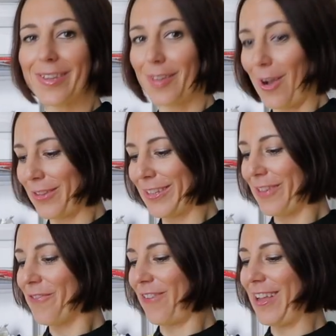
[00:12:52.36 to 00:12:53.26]
consultant
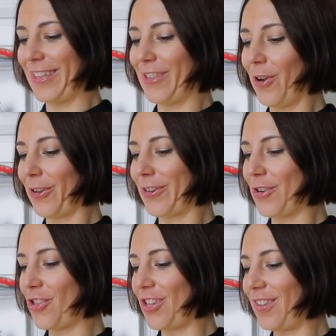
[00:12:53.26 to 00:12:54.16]
and friend and
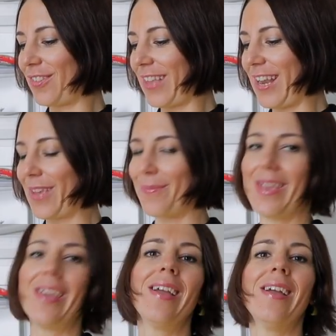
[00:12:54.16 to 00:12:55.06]
doctor, she's telling
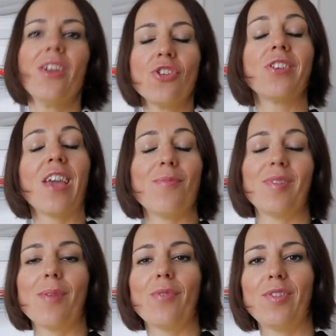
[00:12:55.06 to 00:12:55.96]
me, she gave me
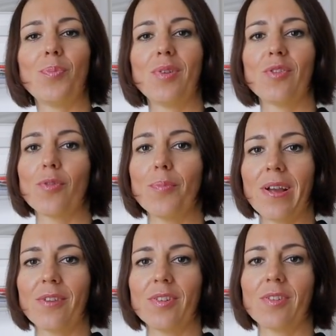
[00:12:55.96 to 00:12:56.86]
some recipes for
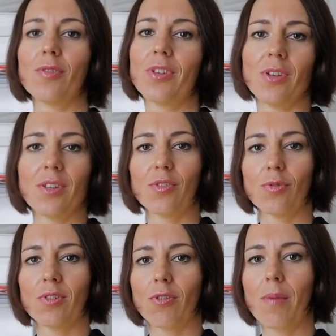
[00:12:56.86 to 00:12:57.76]
breakfast, alternatives
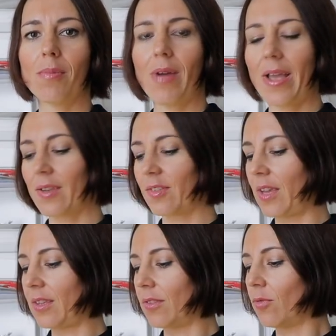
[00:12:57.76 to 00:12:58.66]
to the scrambled eggs,
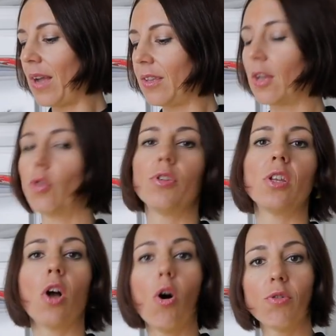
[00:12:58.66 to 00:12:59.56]
and one
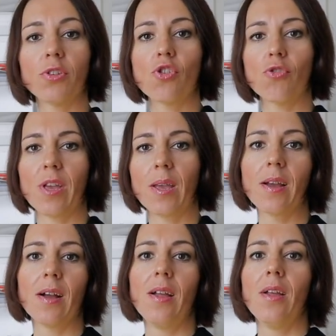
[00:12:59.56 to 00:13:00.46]
included oat
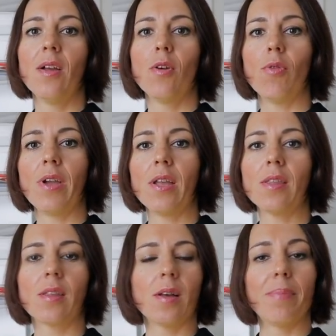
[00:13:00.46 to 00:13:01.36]
drink
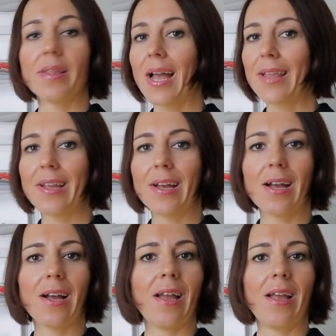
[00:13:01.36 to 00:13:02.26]
with a
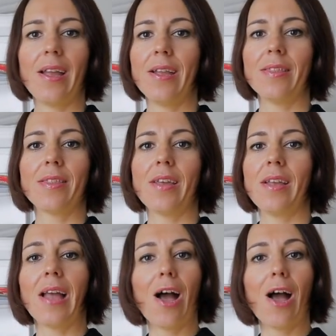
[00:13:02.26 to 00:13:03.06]
banana and then